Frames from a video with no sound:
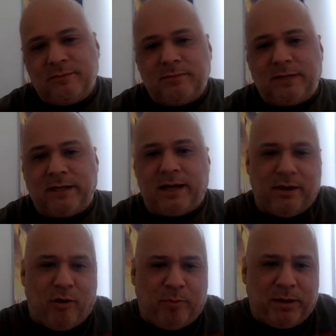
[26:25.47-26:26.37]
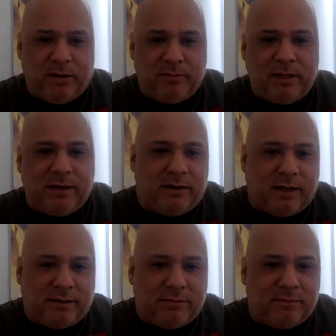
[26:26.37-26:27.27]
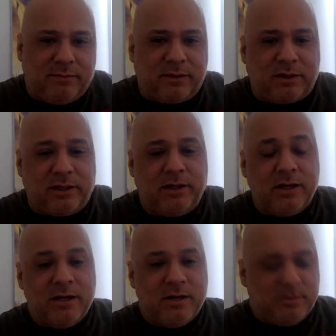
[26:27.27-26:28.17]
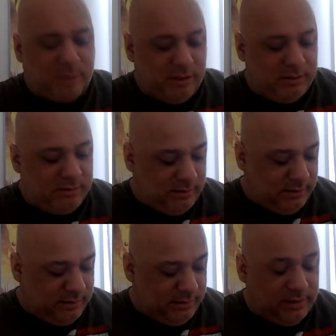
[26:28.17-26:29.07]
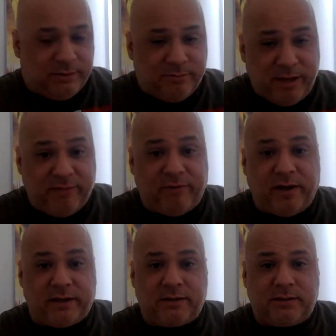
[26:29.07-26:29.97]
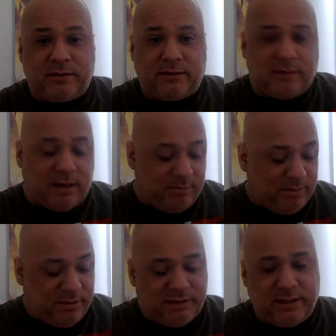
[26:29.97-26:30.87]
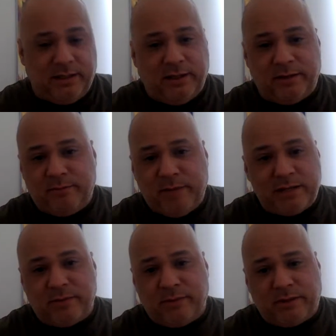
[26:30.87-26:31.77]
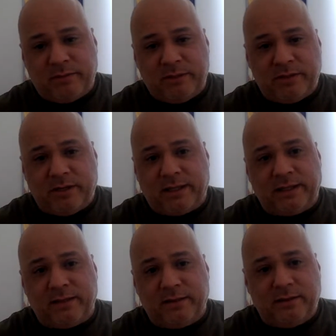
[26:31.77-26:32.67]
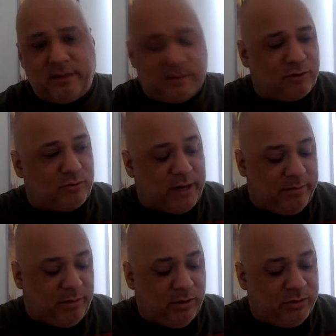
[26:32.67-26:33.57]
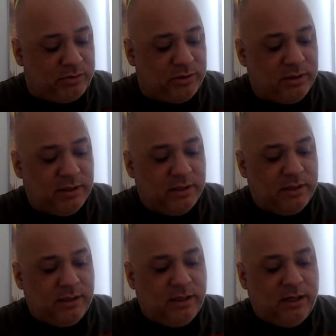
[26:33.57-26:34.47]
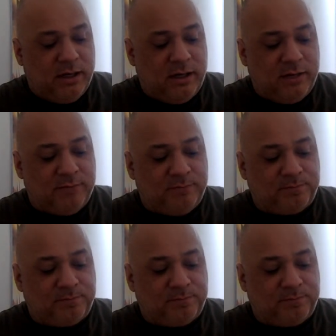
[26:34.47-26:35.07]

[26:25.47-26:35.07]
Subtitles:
like I open them and then like they're good, but like, these Mafex, I'm gonna be sitting here messing with them until I get a great pose. Um,